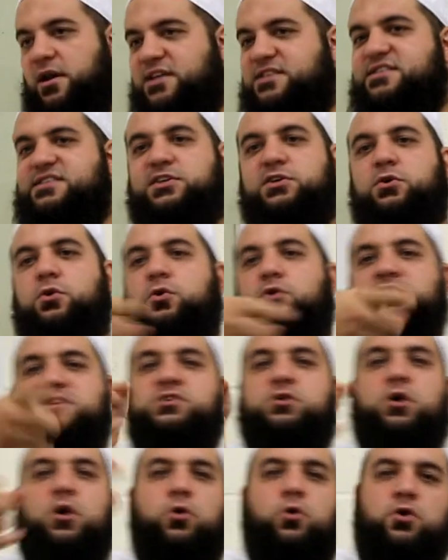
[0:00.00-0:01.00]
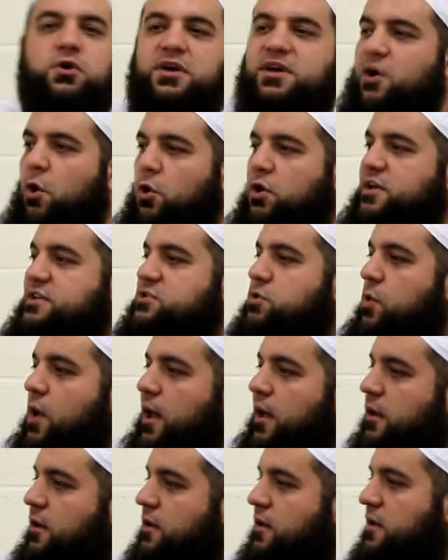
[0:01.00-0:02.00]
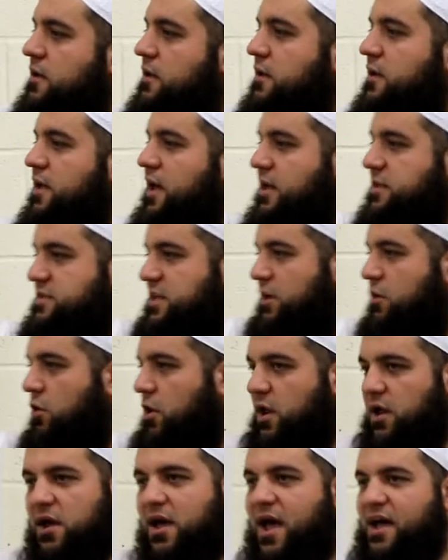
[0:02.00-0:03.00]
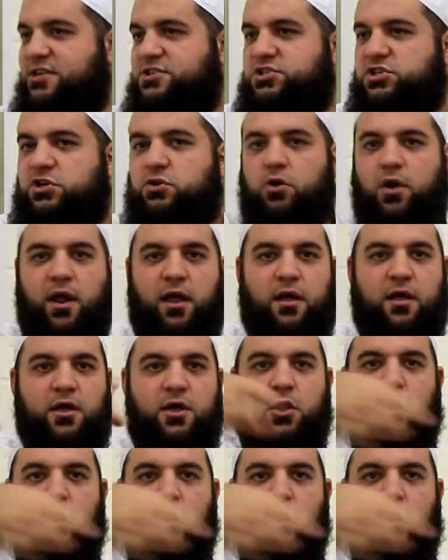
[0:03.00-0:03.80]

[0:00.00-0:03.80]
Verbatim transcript: let's see, who just, who, Orca Square. Has he got it? Has she got it?